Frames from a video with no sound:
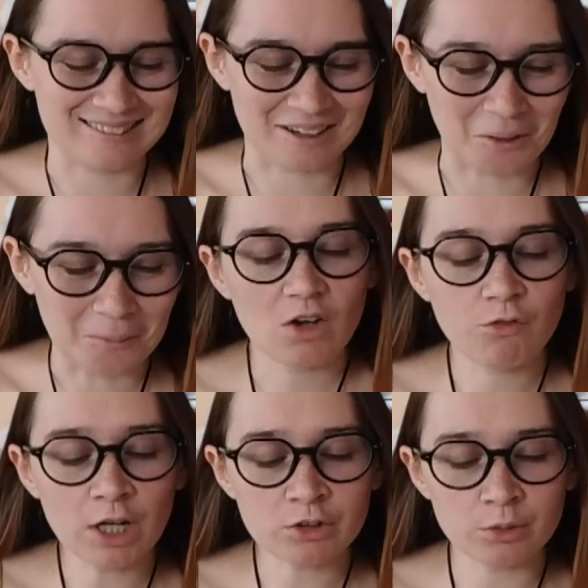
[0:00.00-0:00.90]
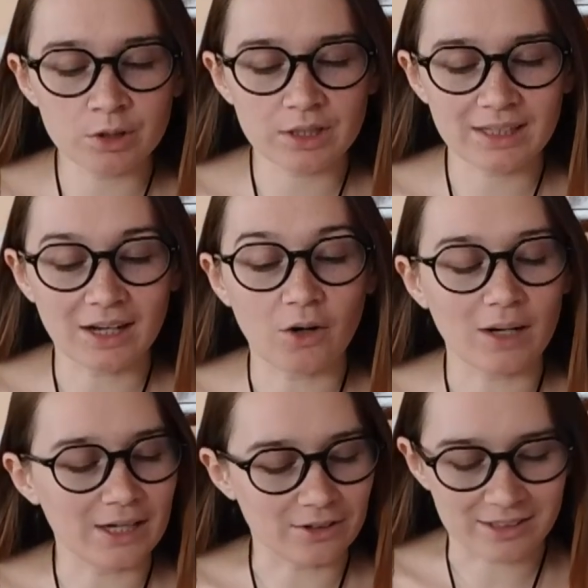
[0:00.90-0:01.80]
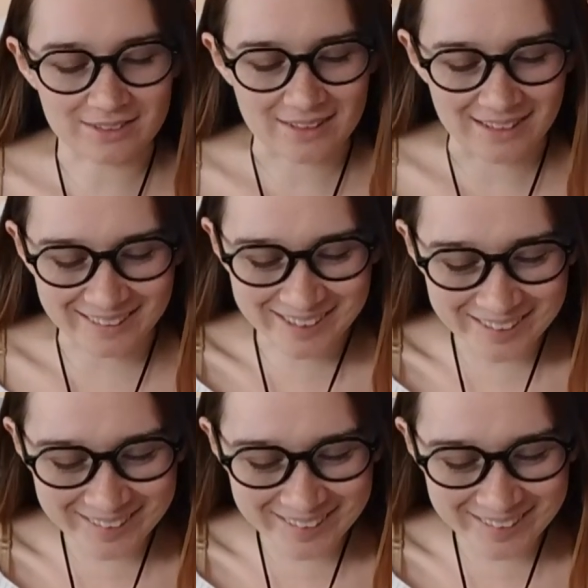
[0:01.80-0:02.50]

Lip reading: So Foster Rhode, I already said that.